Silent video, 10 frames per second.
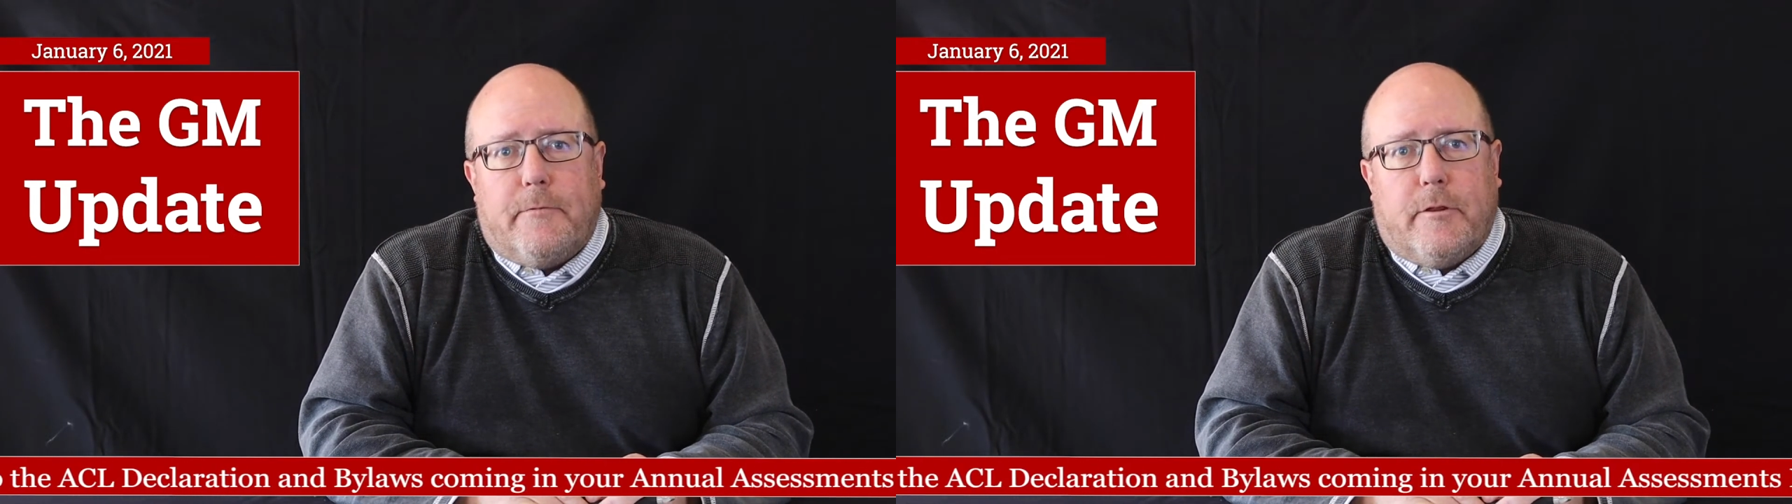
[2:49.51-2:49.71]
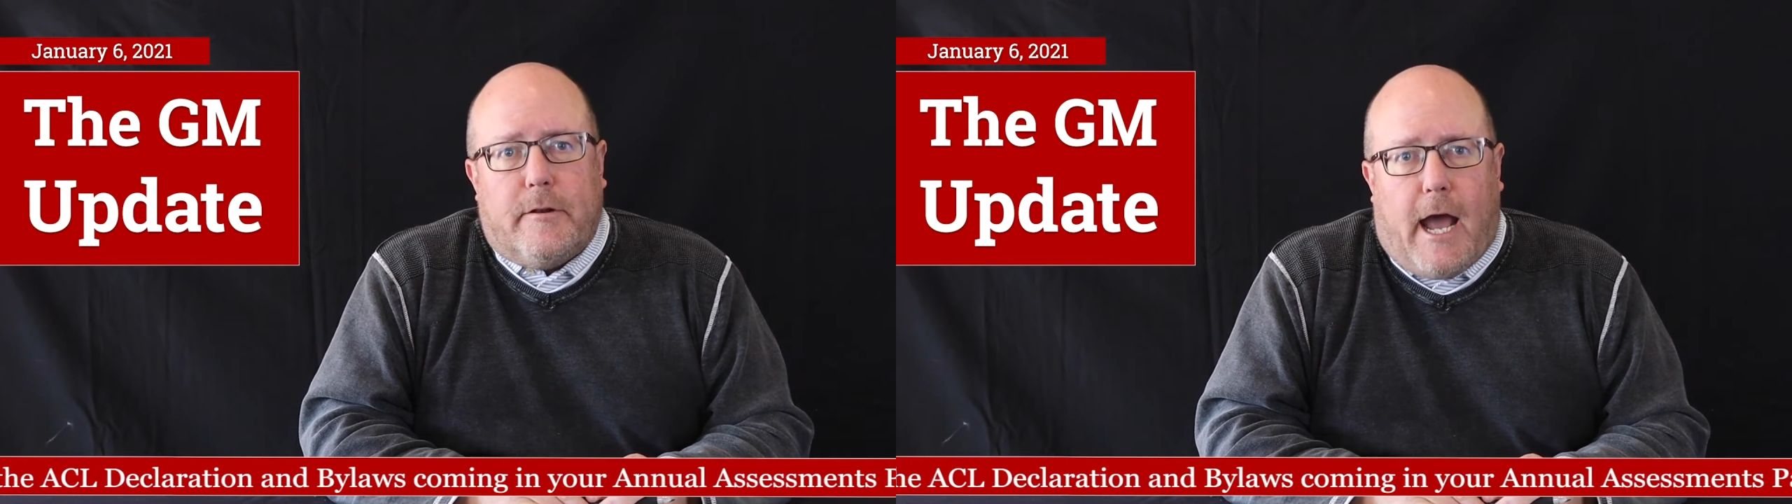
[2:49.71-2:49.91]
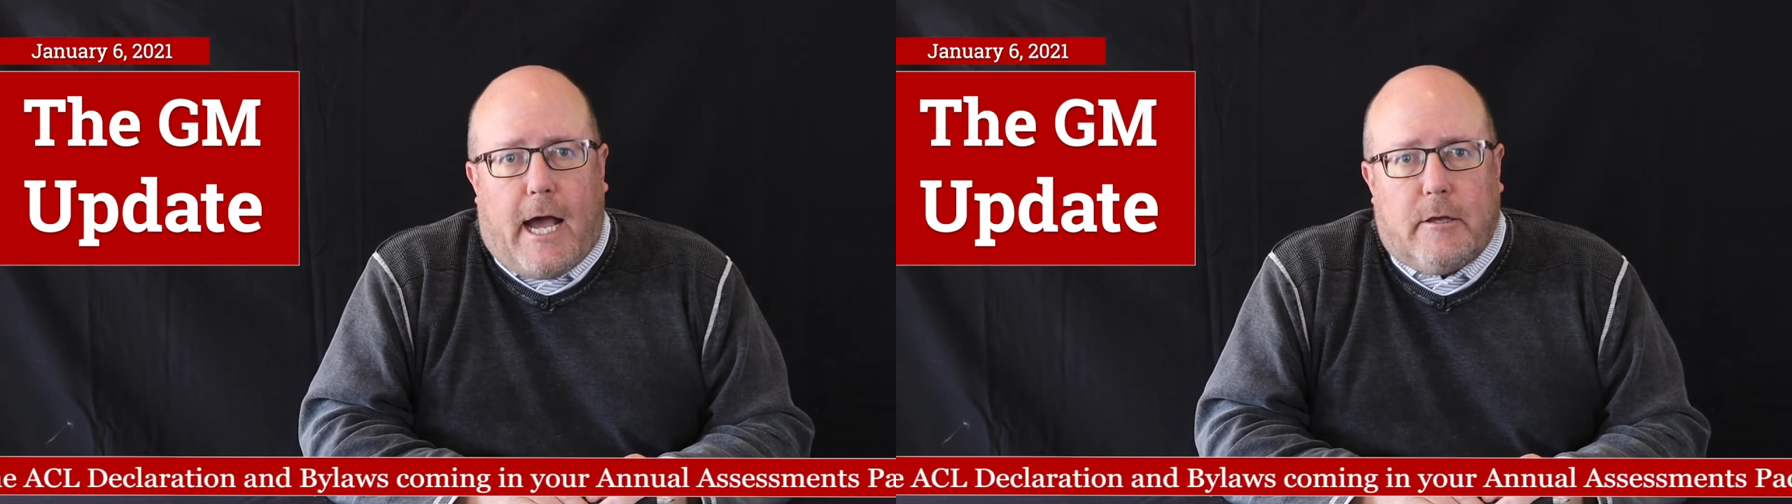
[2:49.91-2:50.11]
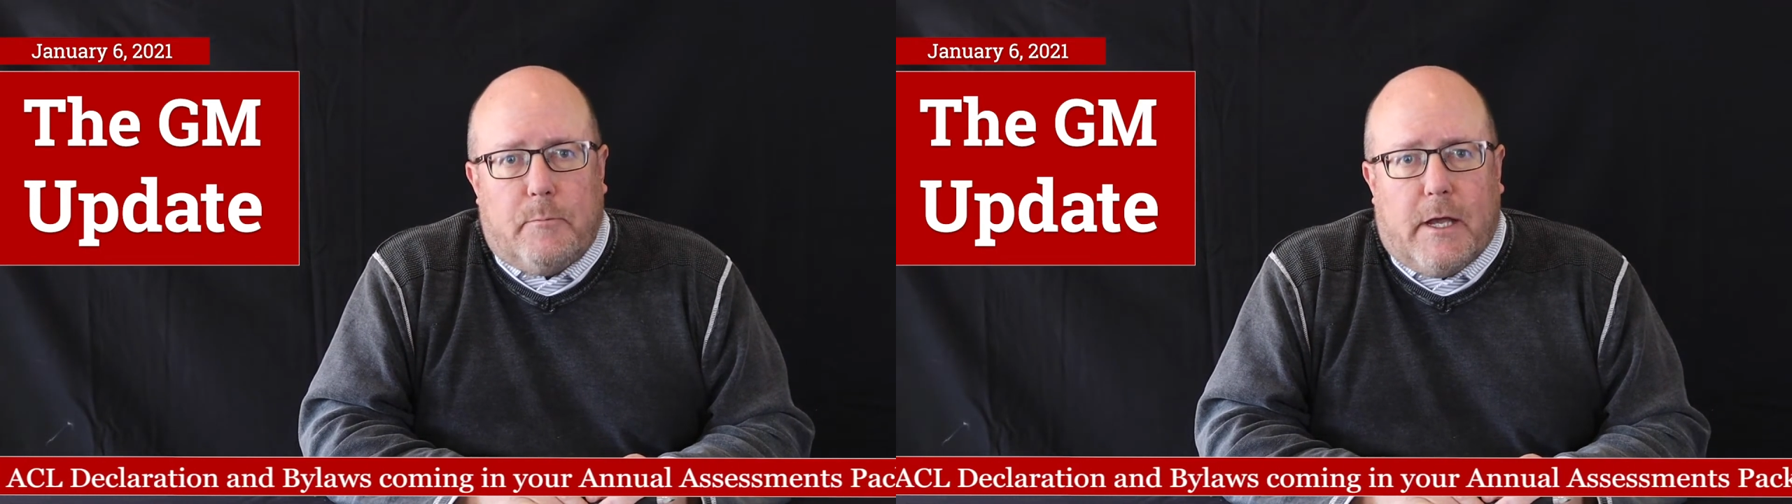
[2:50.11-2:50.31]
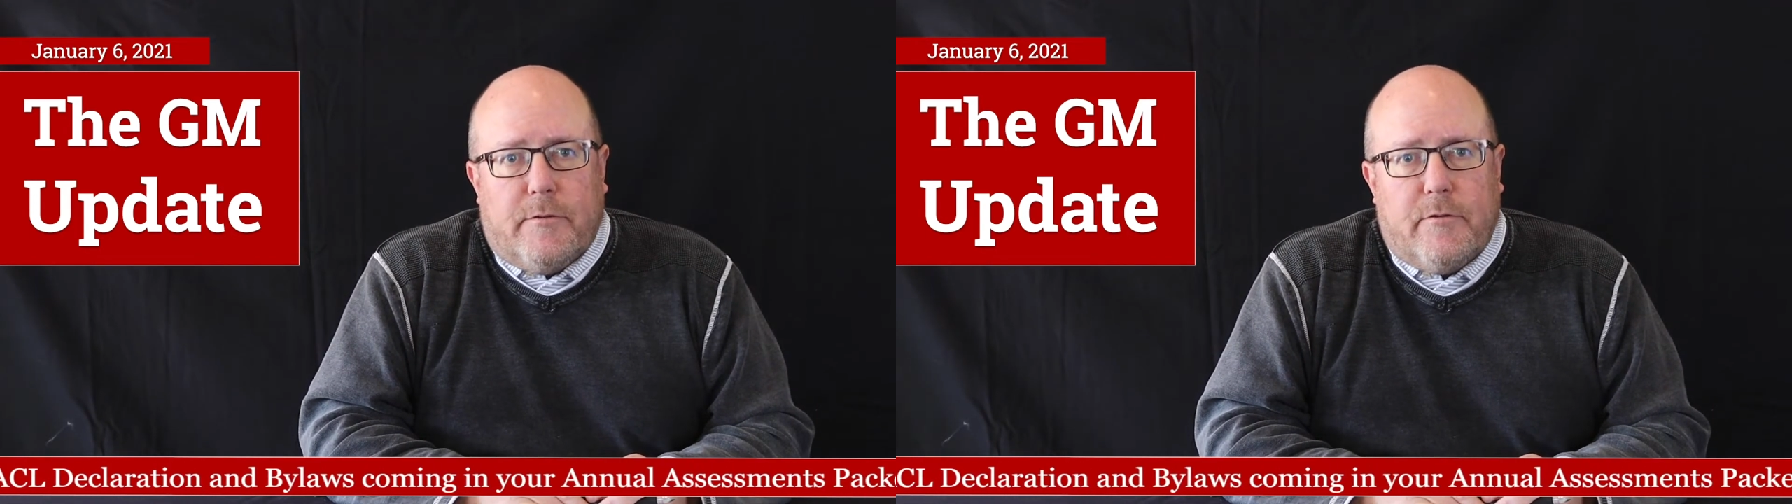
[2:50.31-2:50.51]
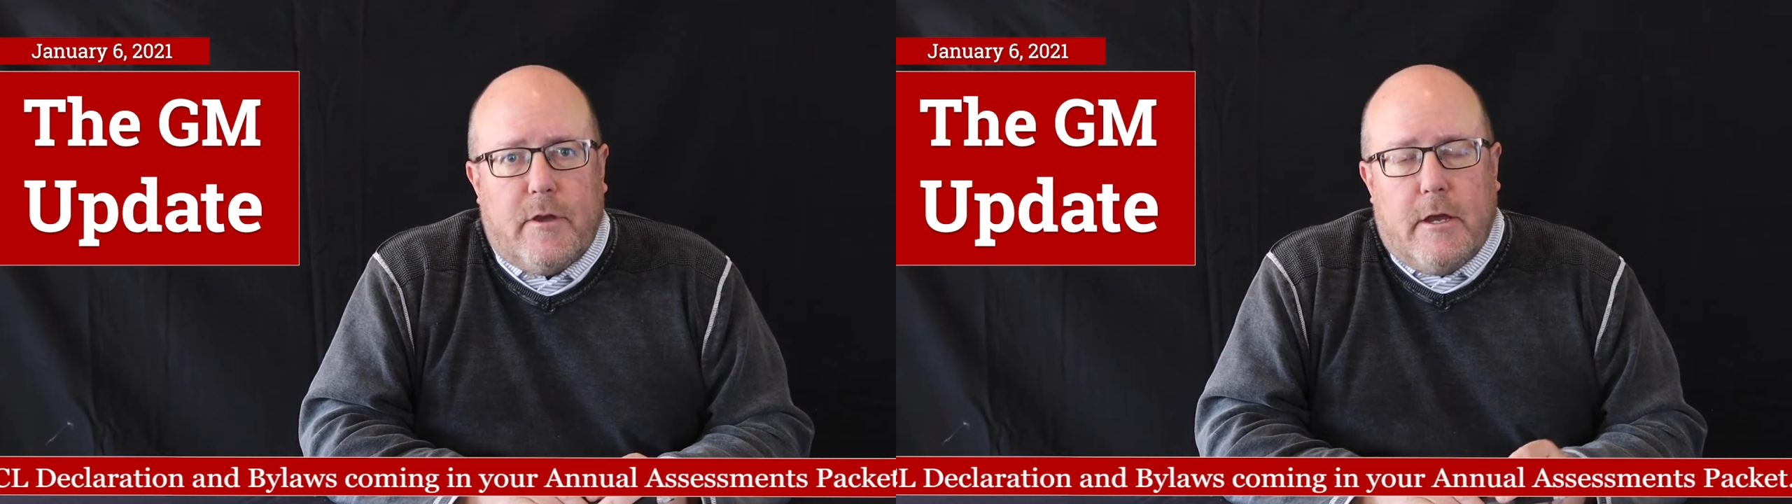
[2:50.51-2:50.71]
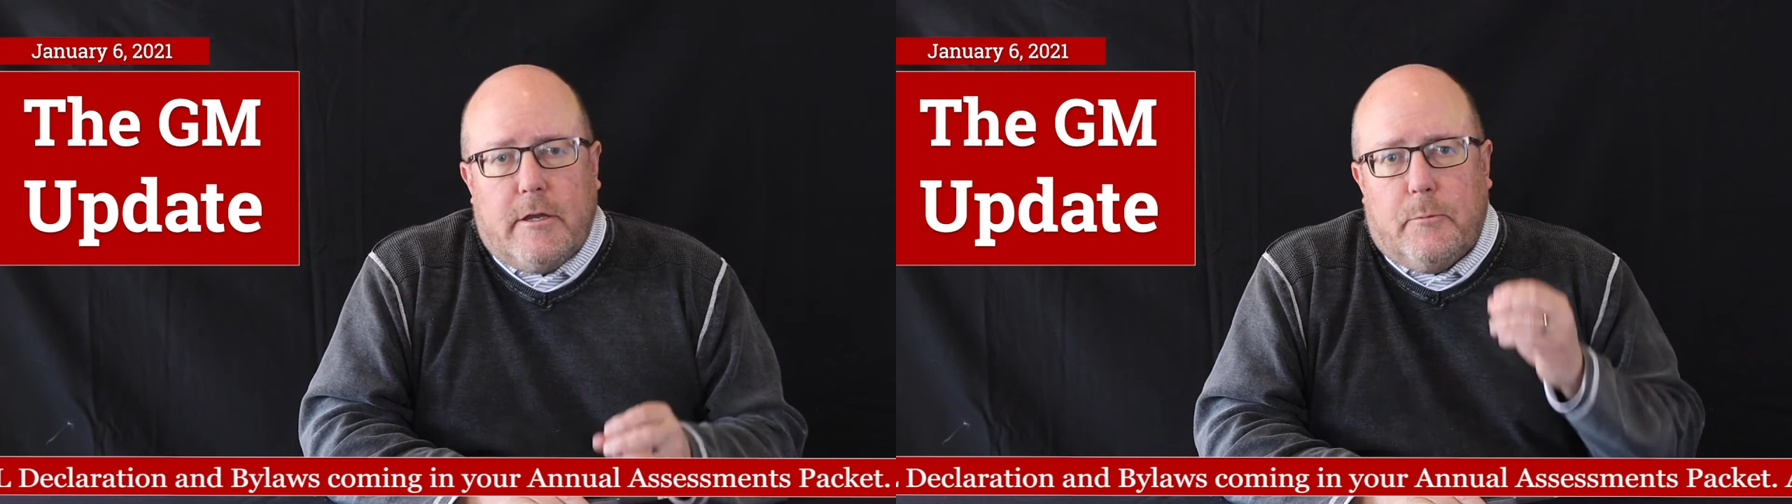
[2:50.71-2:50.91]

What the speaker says: for the documents.